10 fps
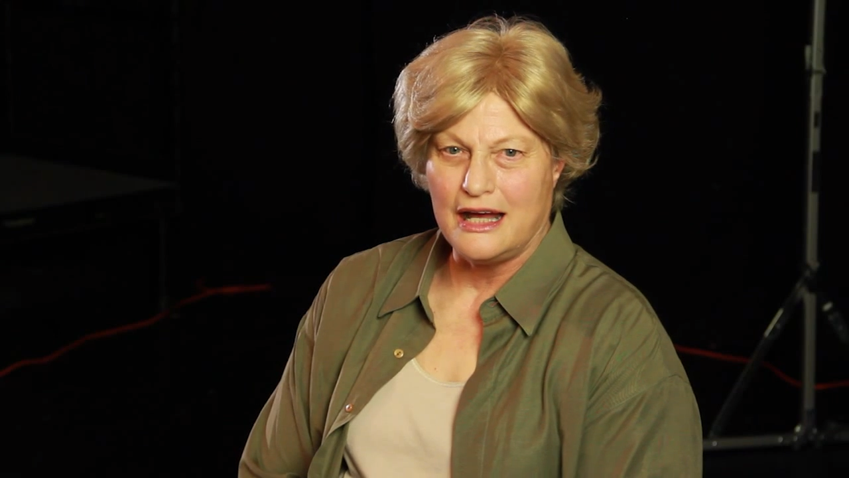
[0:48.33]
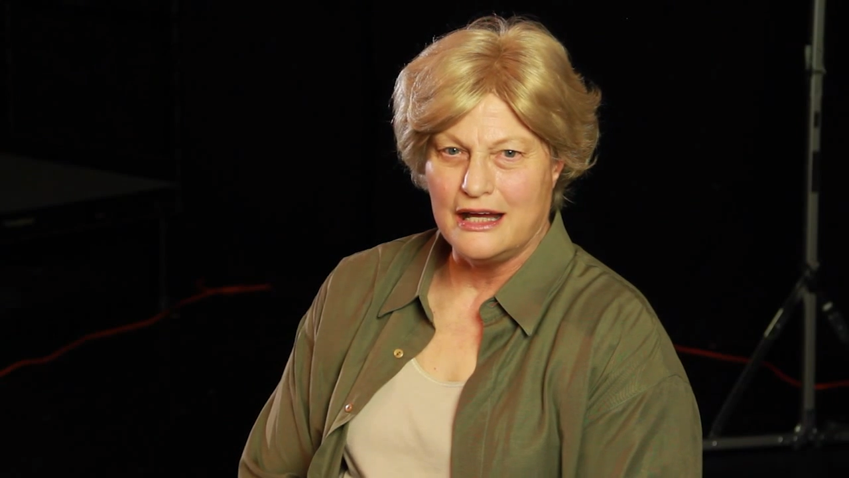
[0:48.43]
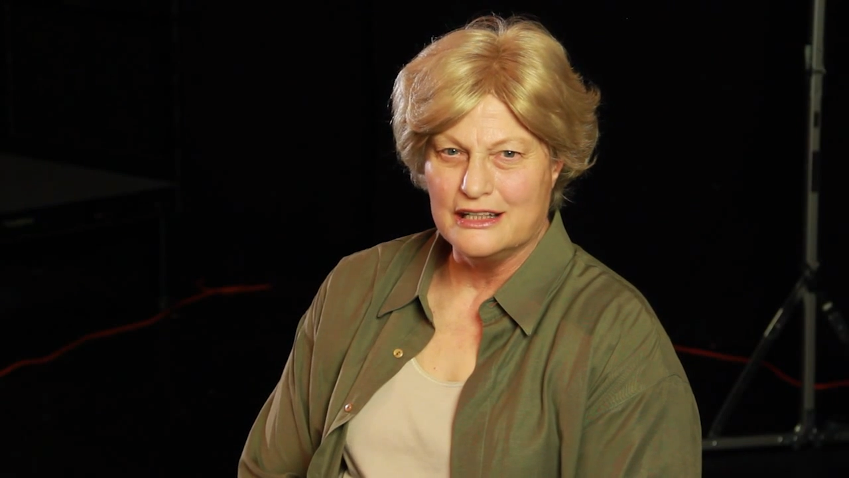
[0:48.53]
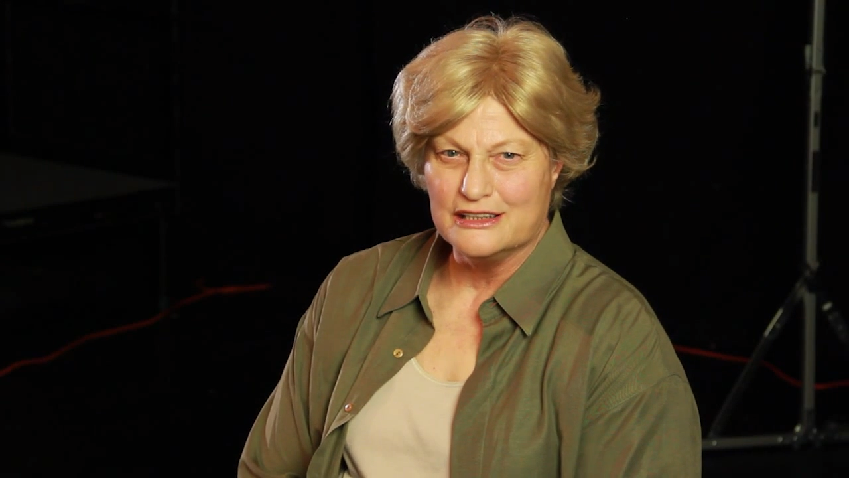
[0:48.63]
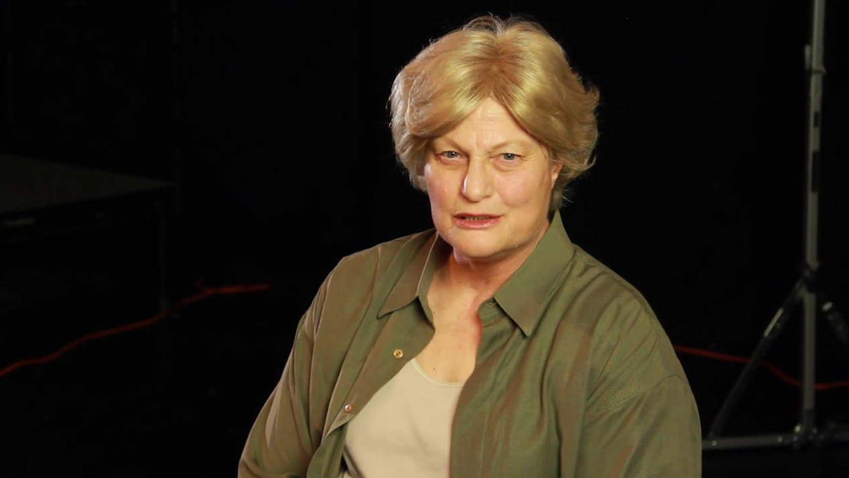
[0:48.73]

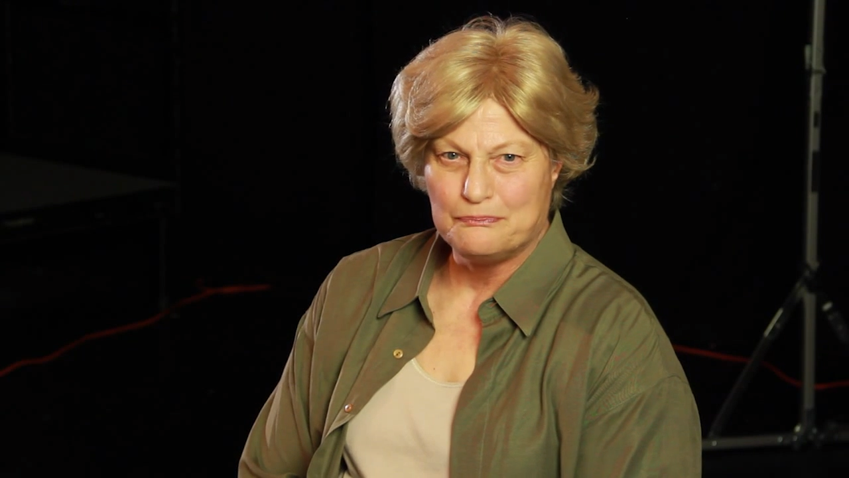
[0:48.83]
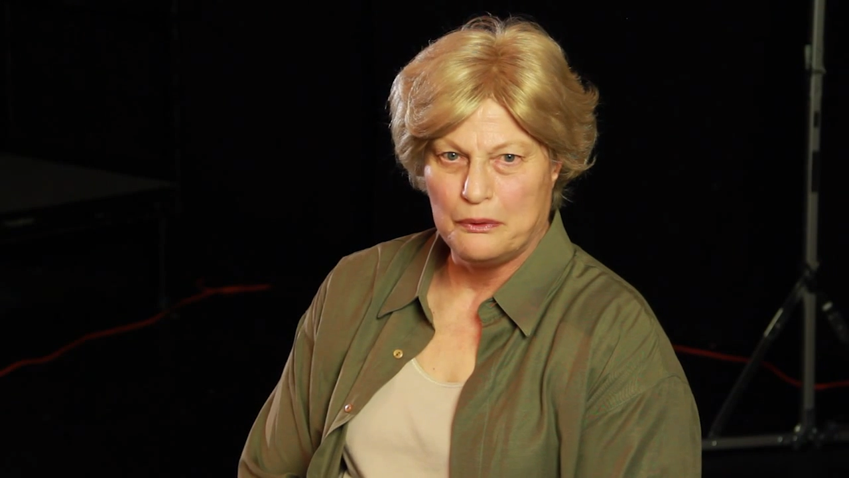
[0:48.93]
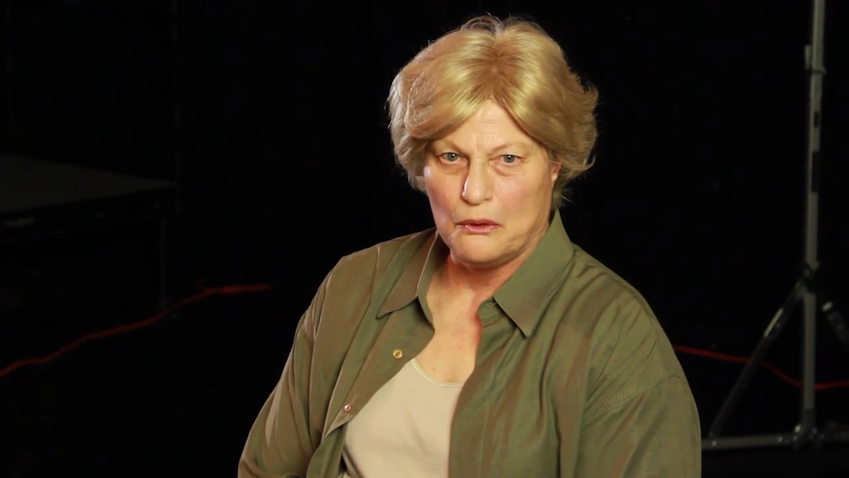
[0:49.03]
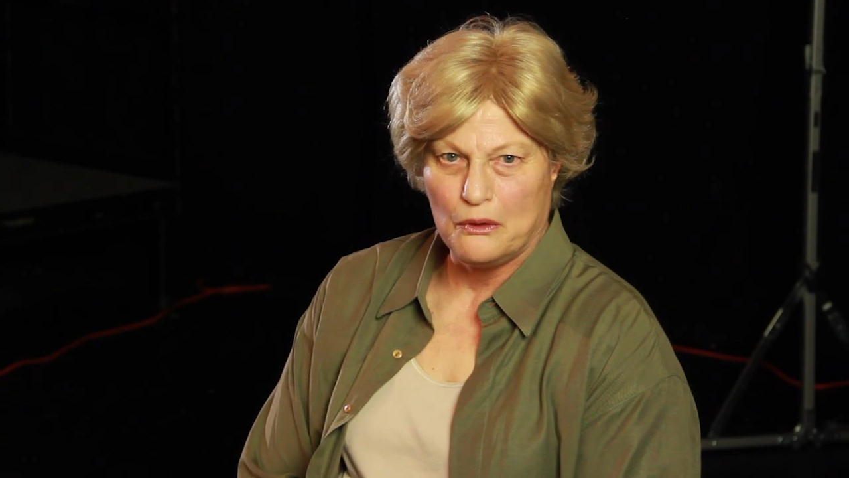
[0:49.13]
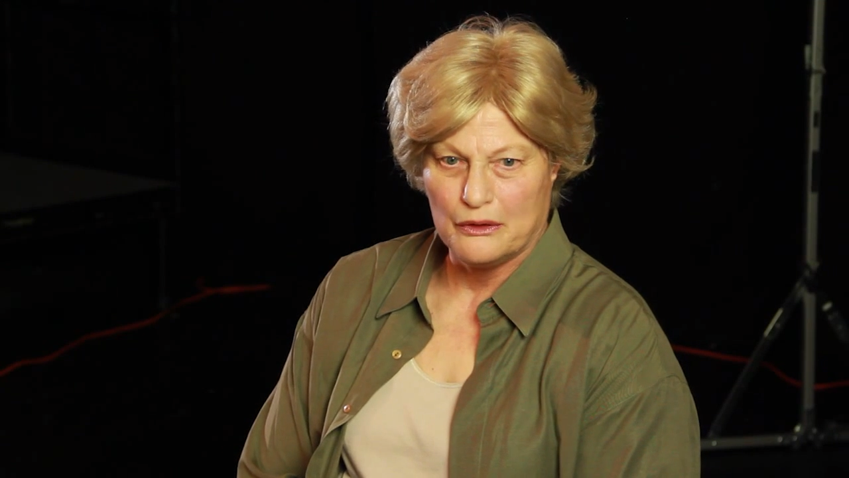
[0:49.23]
eyes
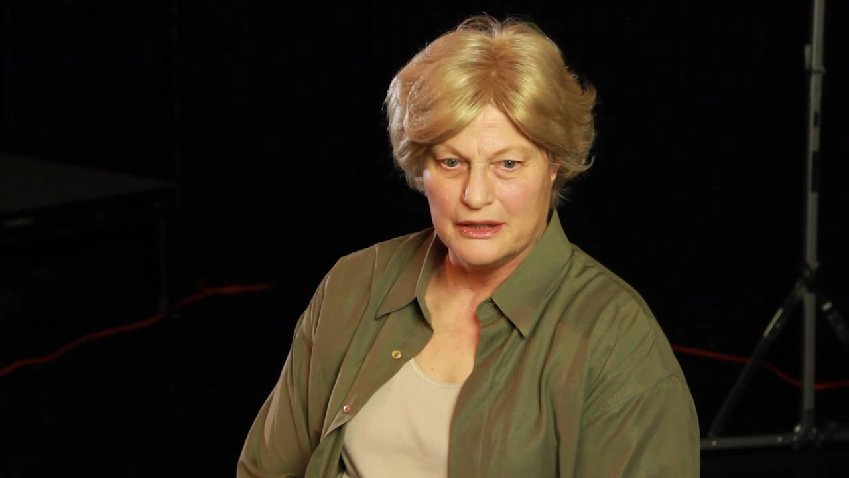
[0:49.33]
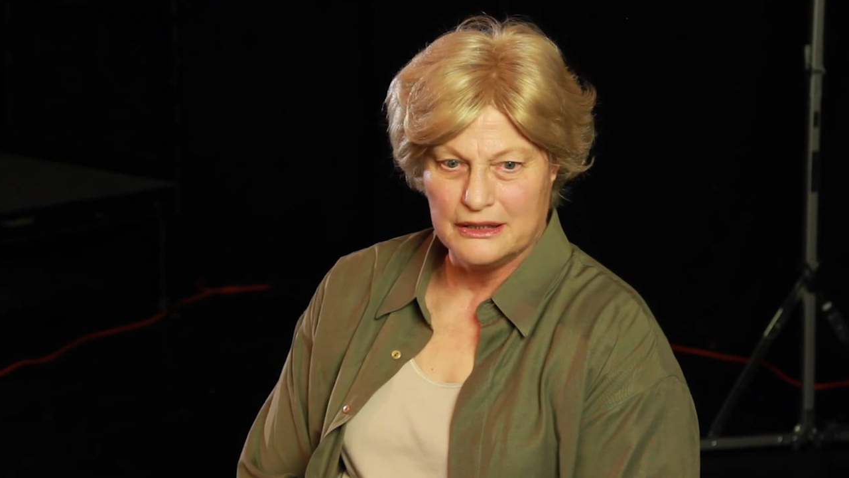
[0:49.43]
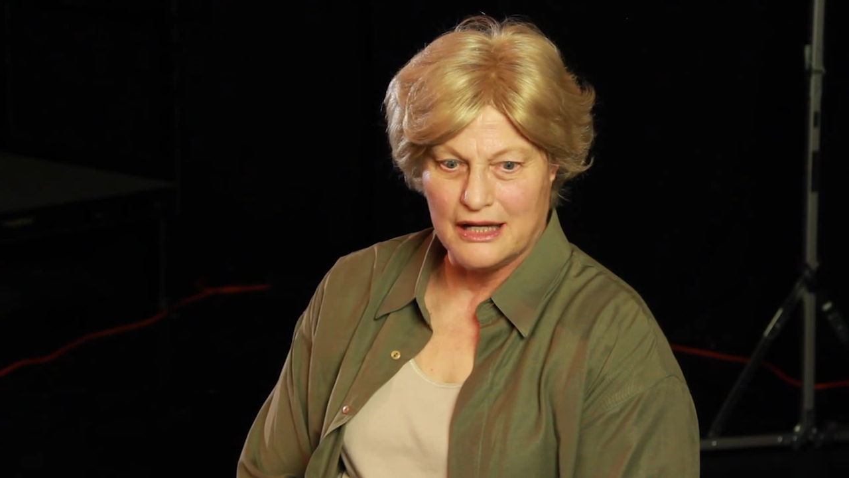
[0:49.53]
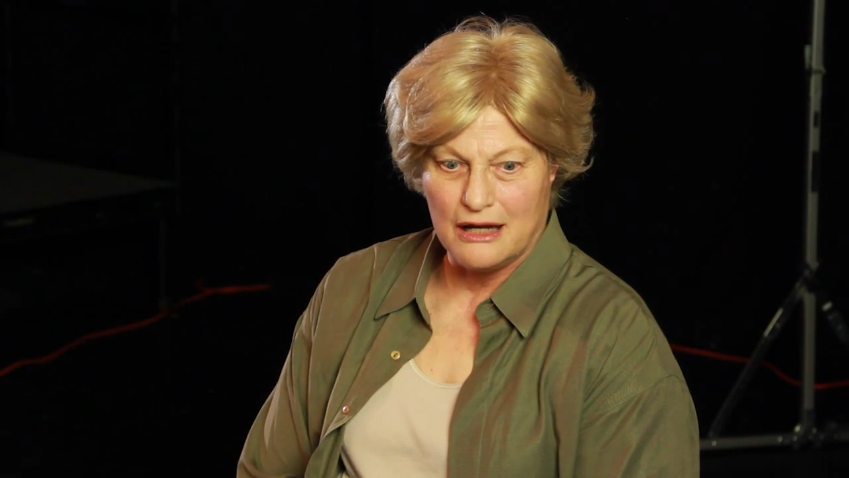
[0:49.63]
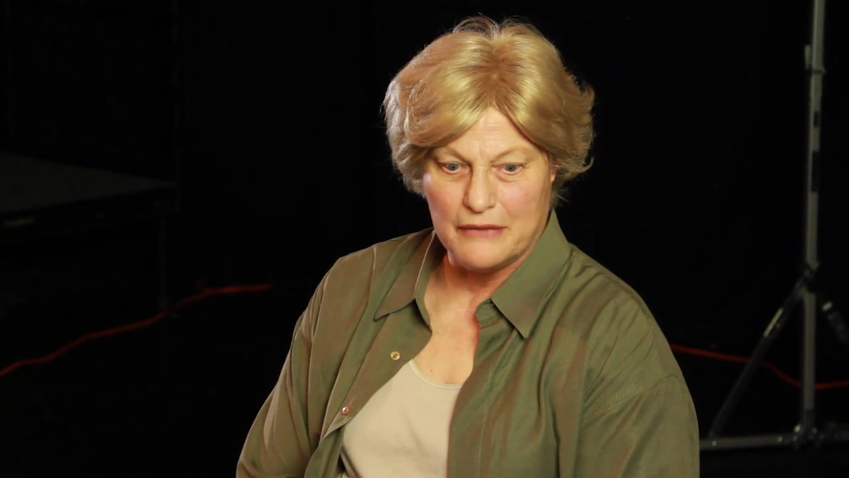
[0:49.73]
pouring
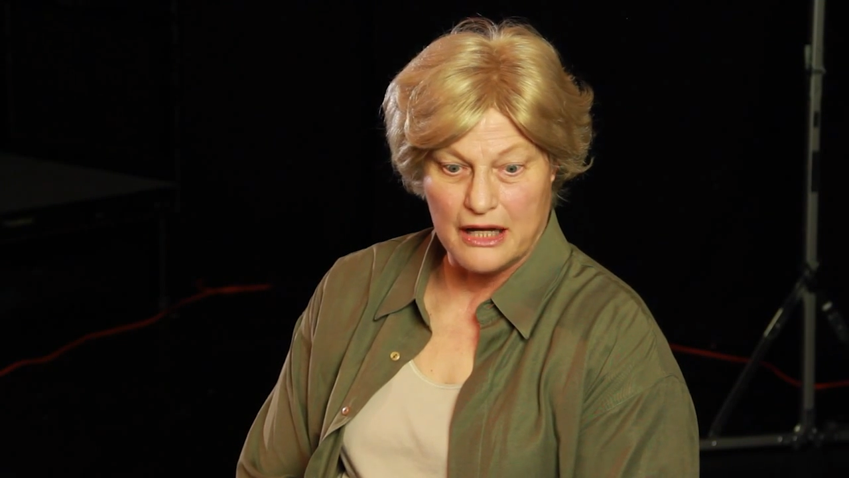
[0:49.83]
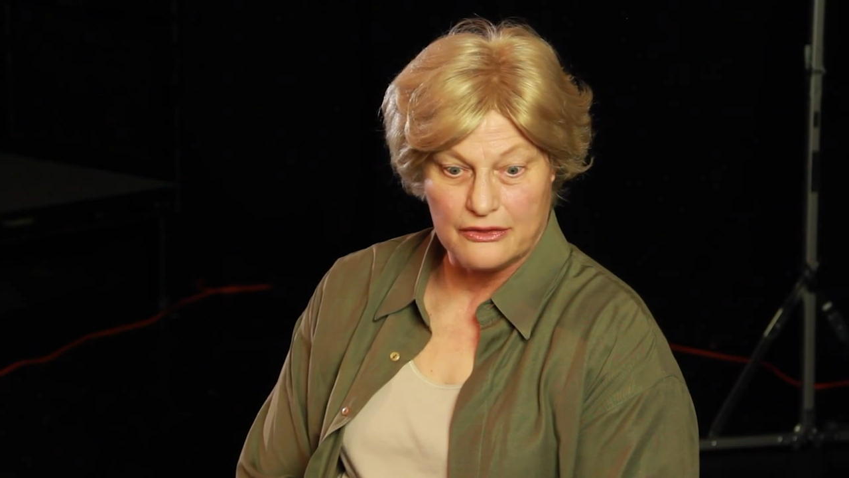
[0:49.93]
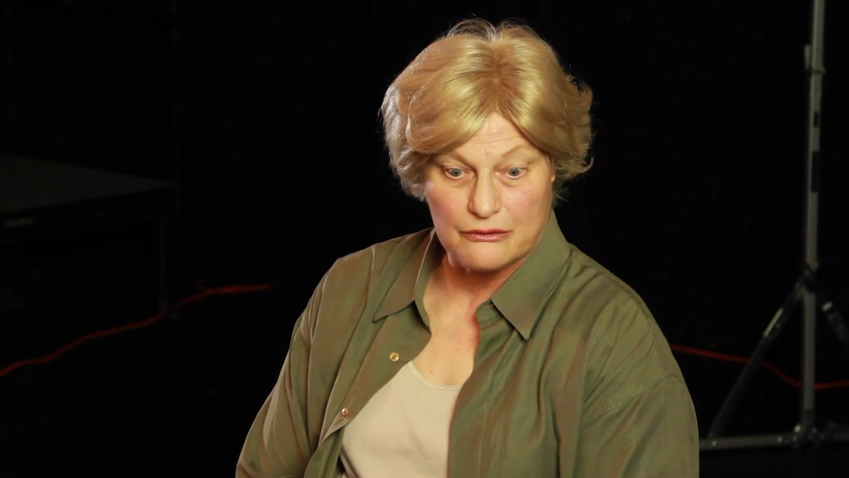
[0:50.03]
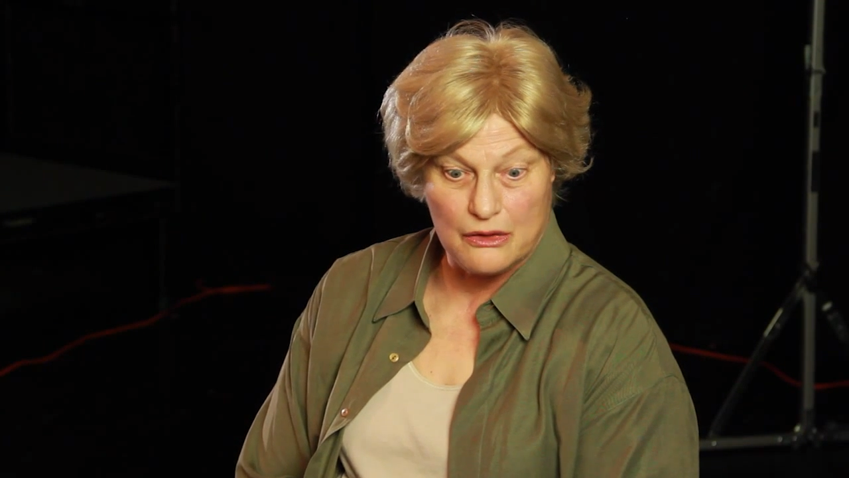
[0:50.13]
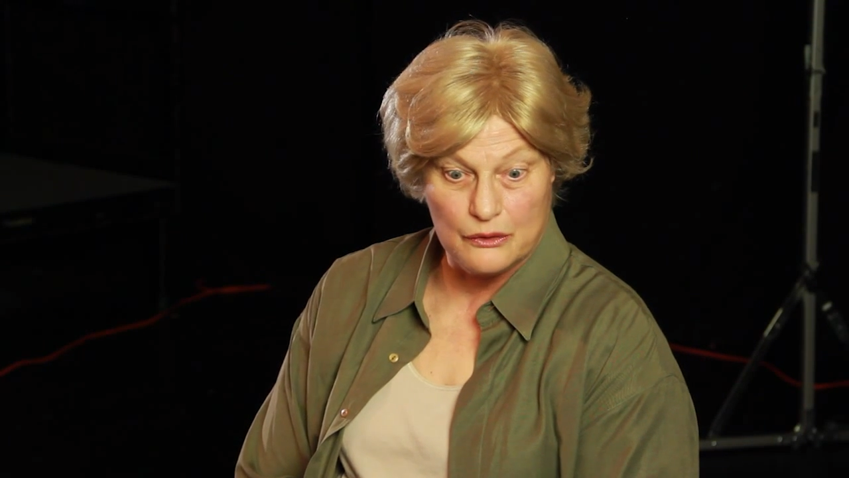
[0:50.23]
down my
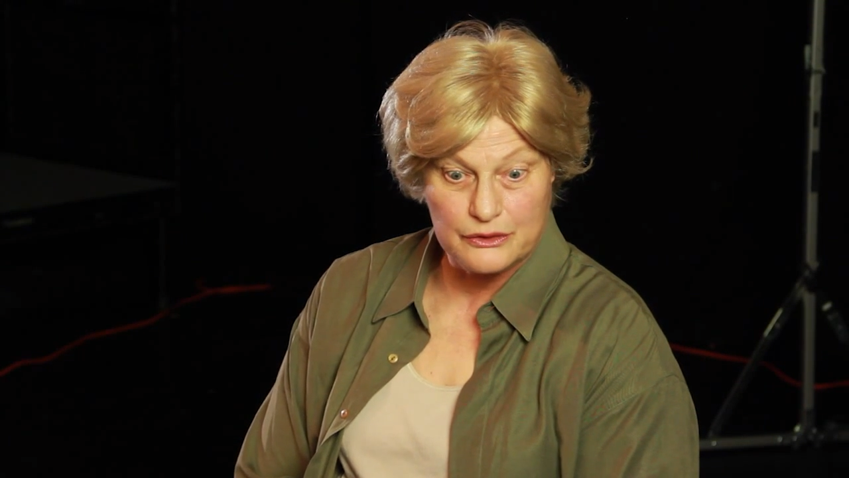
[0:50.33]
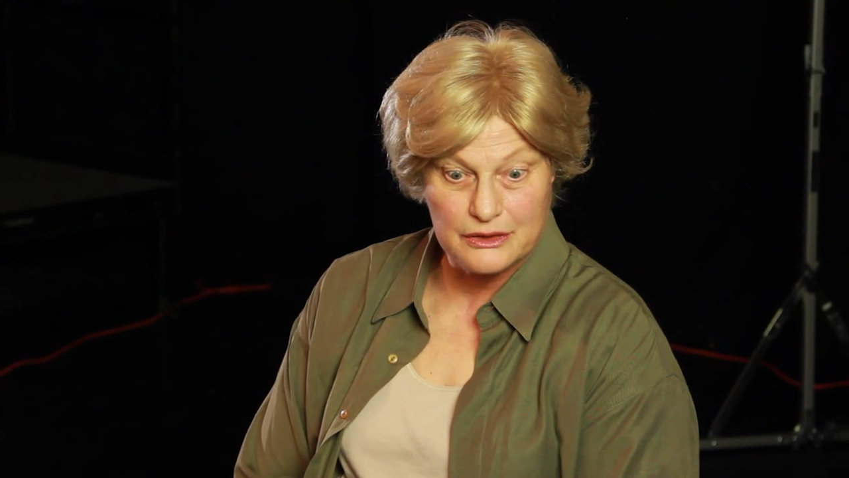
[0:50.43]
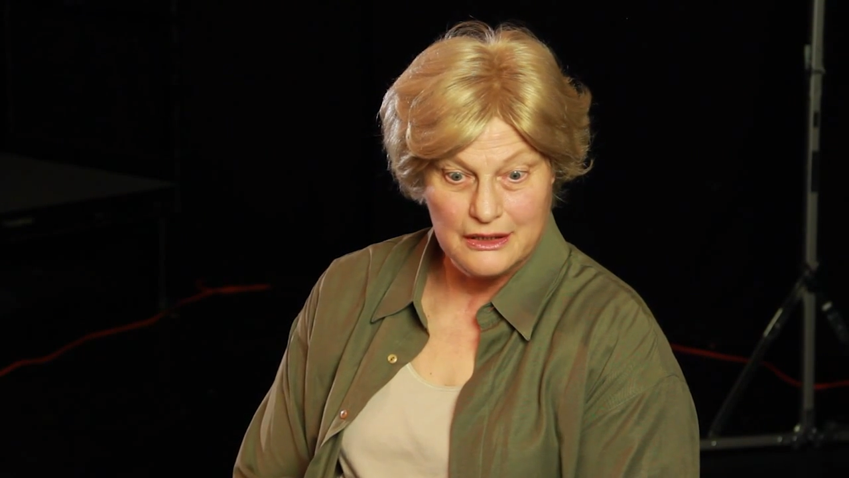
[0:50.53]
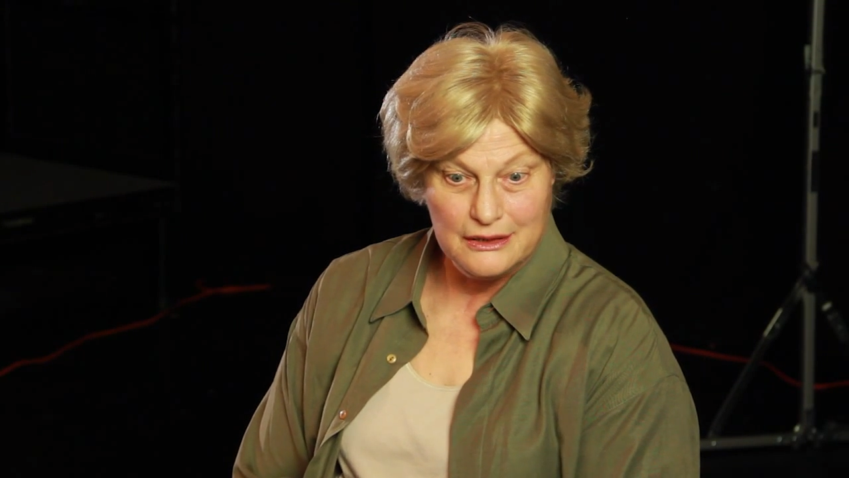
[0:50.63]
throat,